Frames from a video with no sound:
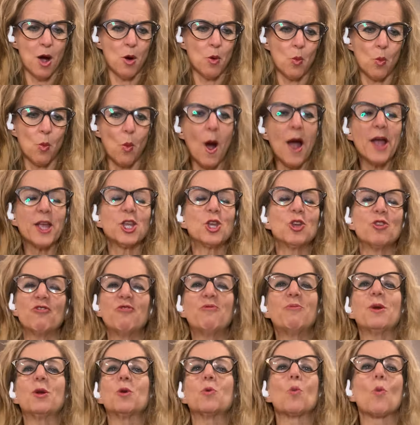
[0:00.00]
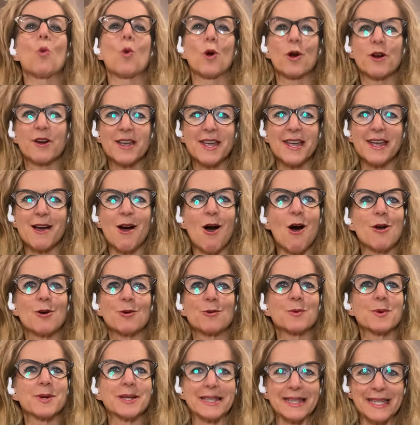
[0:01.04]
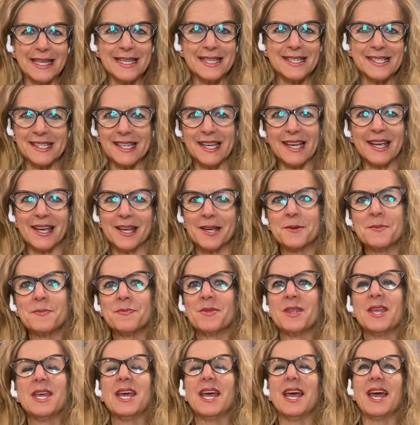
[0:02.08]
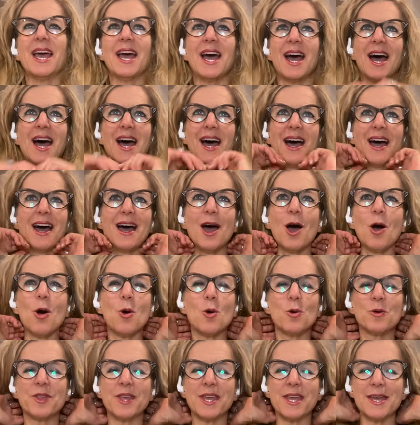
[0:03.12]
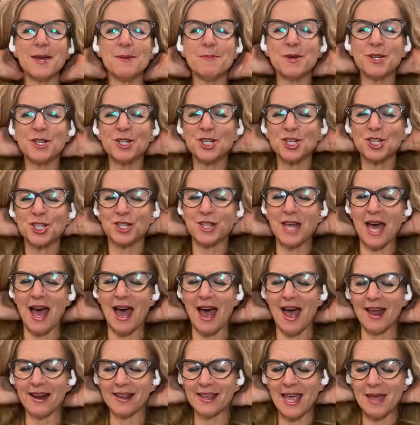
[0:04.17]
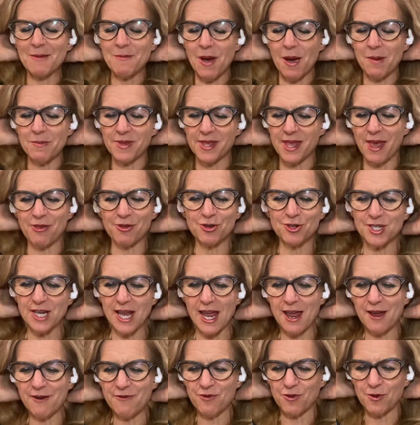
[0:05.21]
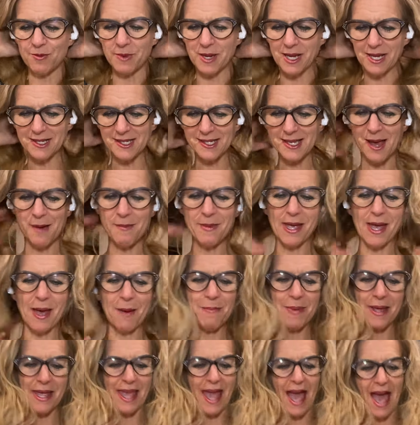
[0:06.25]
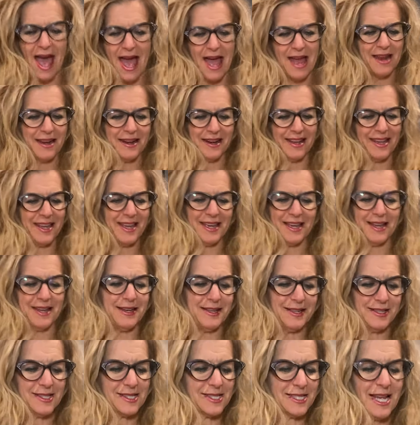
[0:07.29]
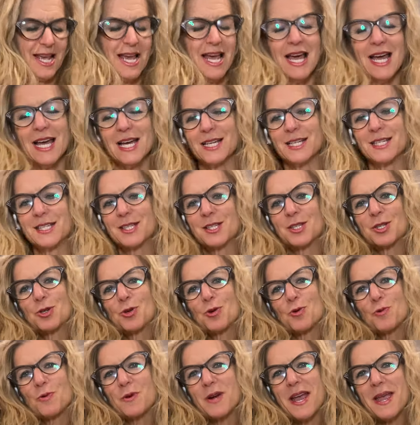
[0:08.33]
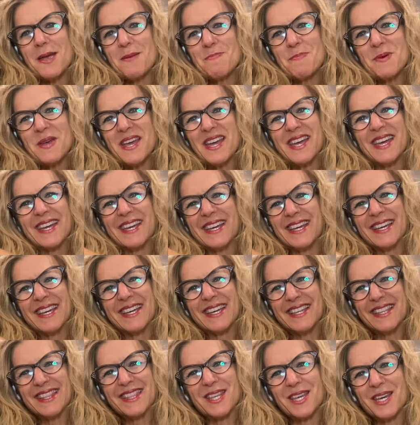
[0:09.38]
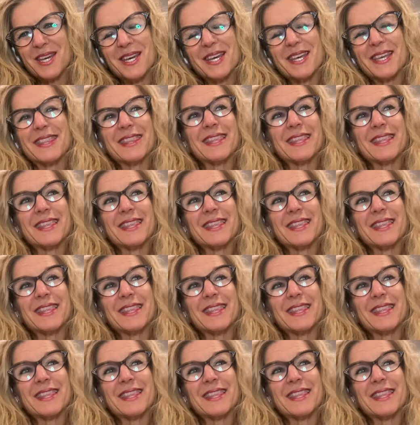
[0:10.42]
what you've been working on releasing. The image that came up the other day for me, it's coming up again. It's scraping the